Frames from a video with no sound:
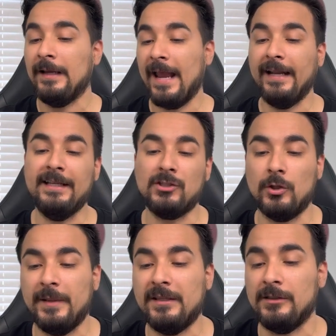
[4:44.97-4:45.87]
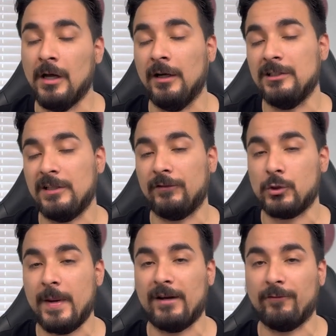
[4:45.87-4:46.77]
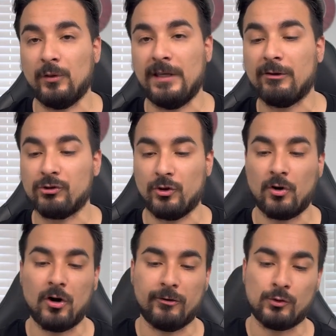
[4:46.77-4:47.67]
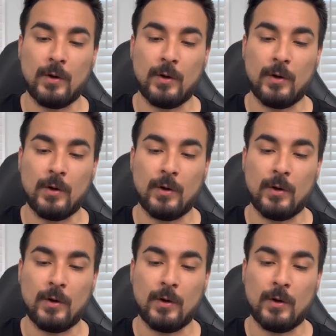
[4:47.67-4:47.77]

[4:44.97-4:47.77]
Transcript: and he's going to be the uh, the difference maker for the Arizona Cardinals.